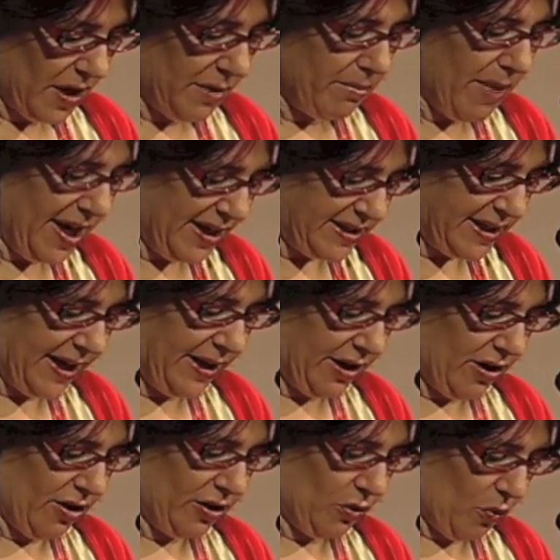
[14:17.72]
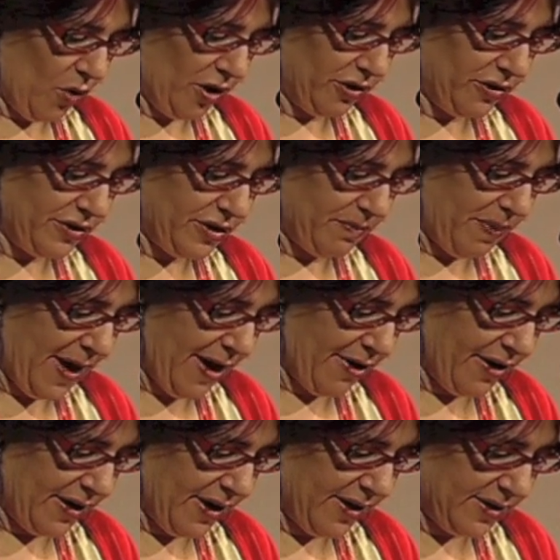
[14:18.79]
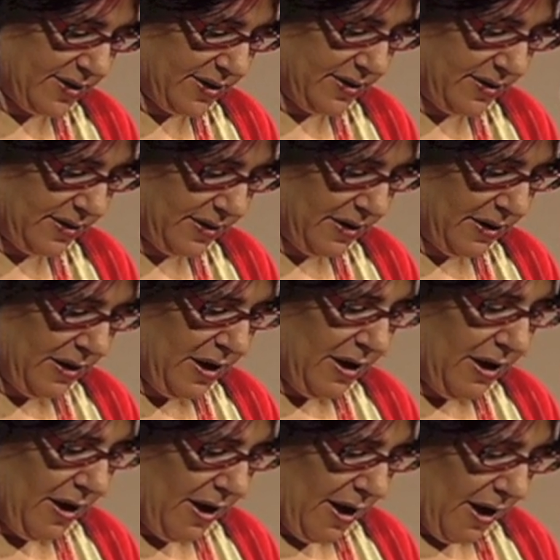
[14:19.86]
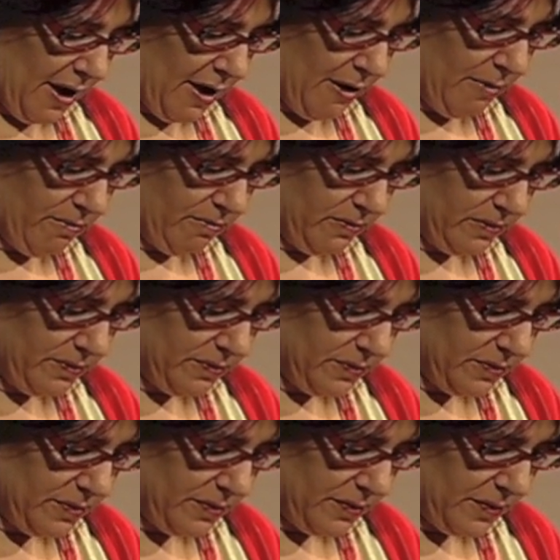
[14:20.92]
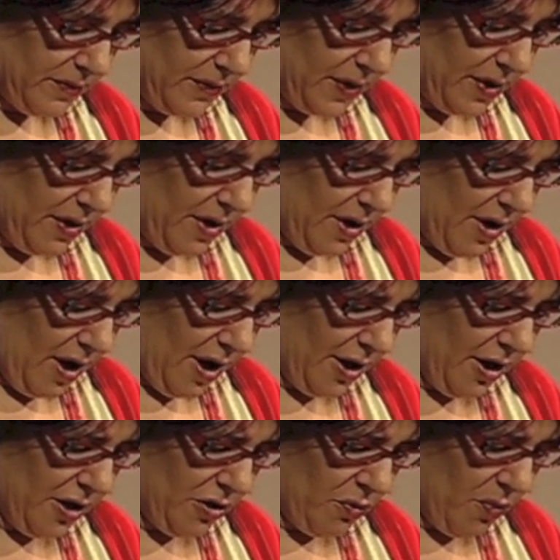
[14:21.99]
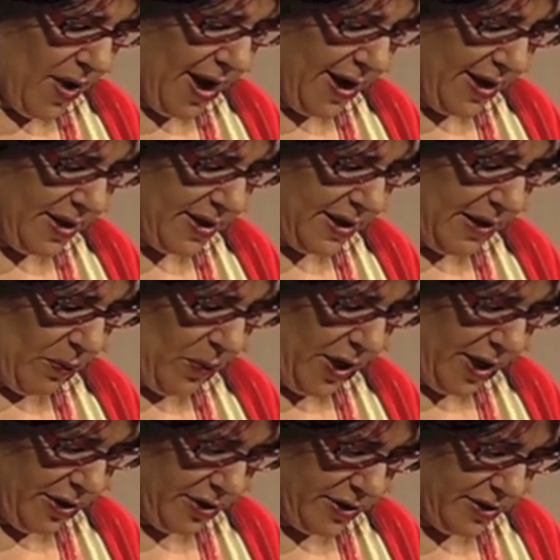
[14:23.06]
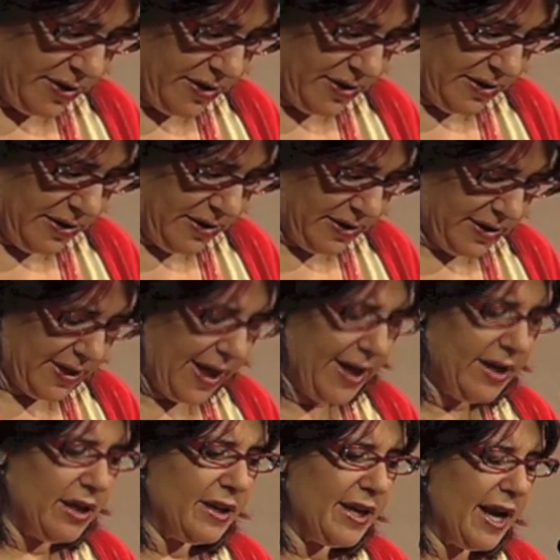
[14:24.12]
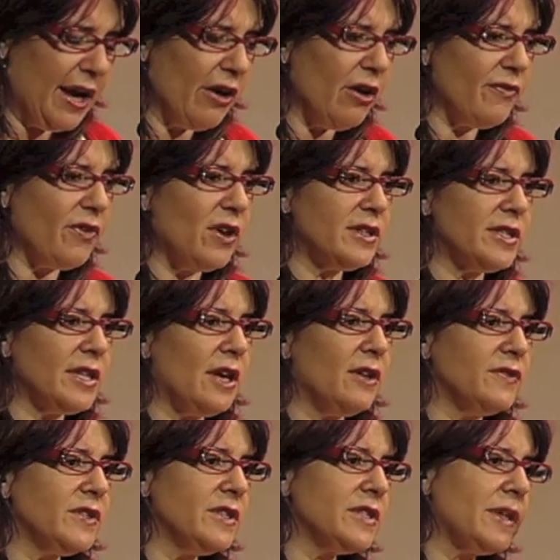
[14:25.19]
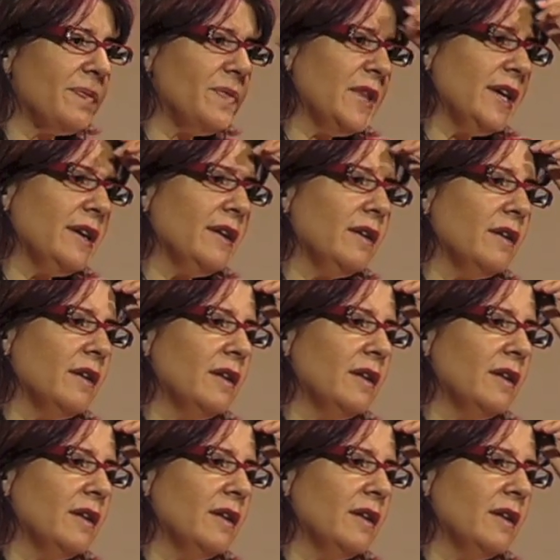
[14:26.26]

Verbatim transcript: meditating on the wonders and paradoxes. Um, another way that we could take care of ourselves is something